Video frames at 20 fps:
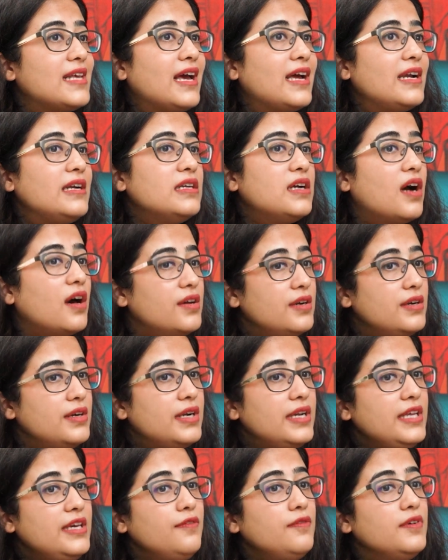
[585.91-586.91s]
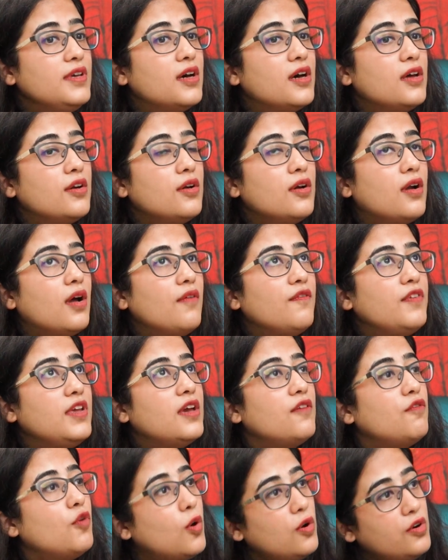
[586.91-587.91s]
and currently we
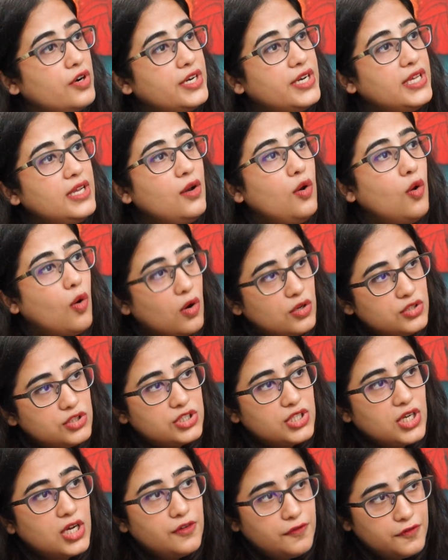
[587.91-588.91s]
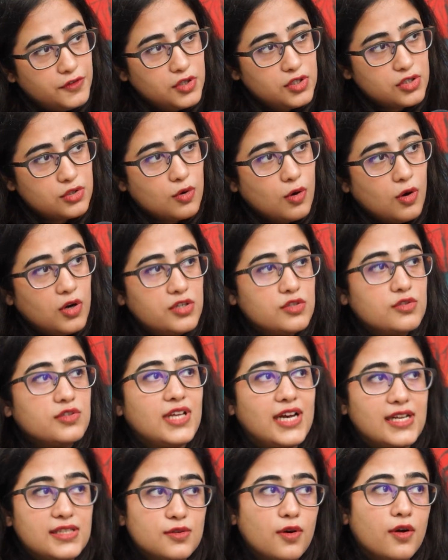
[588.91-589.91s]
have already launched our first cohort, so
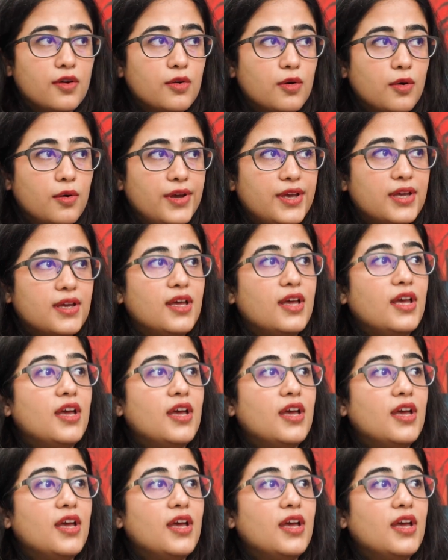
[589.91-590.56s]
that's ongoing.